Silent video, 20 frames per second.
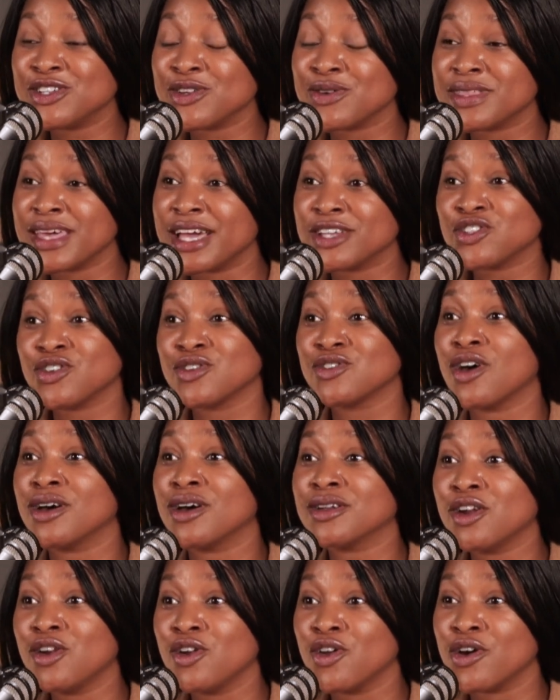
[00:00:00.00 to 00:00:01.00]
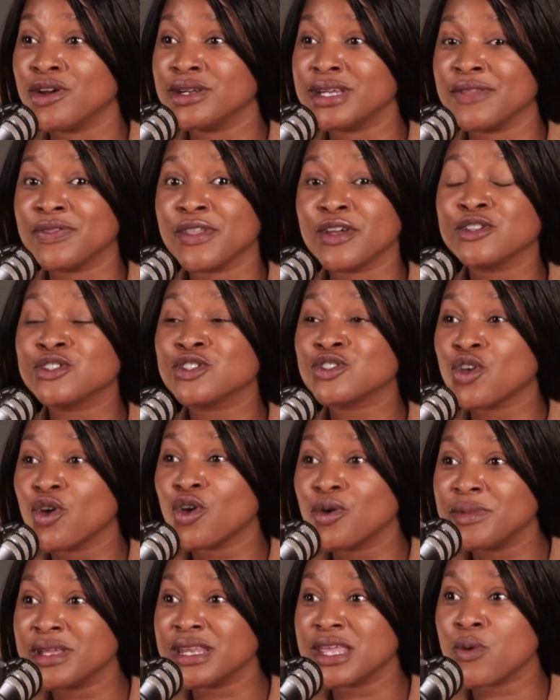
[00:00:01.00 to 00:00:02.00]
you that you're not alone, and there's so
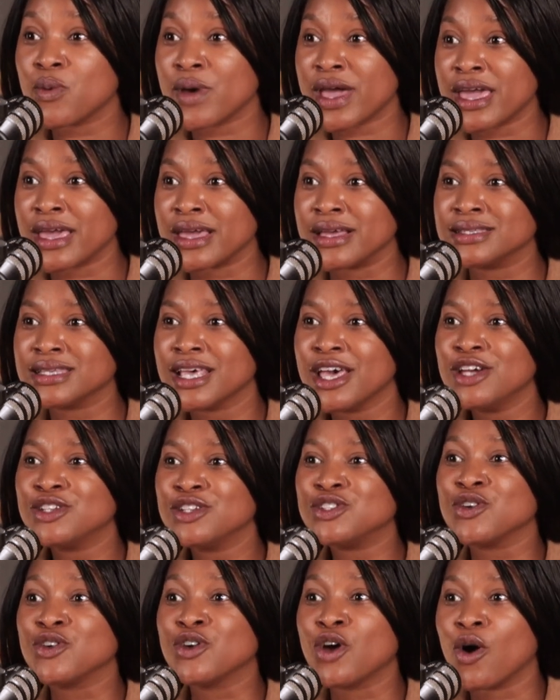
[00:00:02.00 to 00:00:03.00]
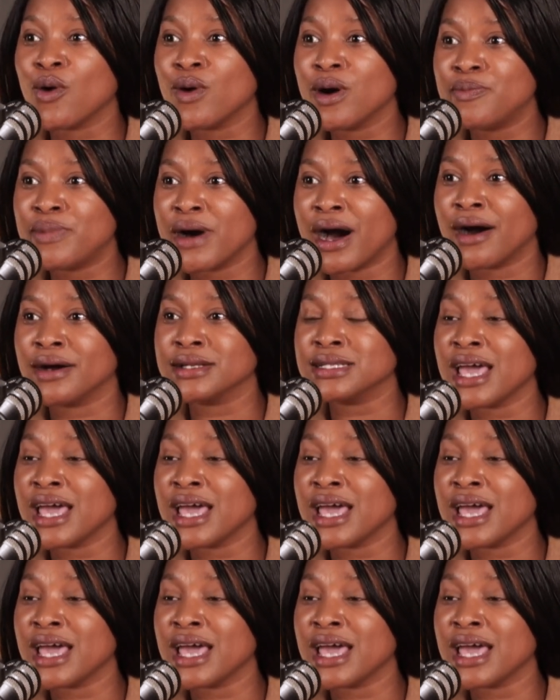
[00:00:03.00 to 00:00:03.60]
many ways to go about